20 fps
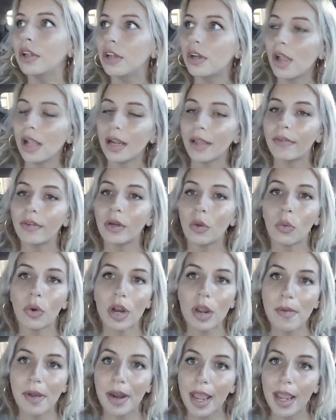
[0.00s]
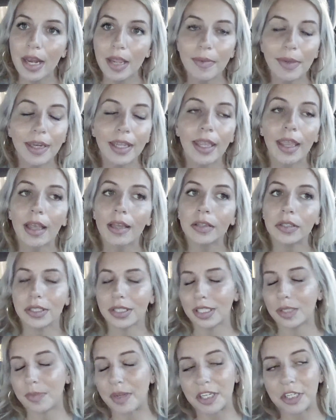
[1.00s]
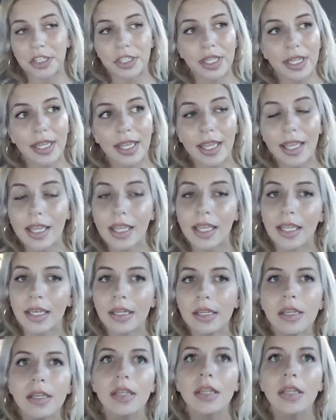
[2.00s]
not having to worry about anybody else, especially a kid,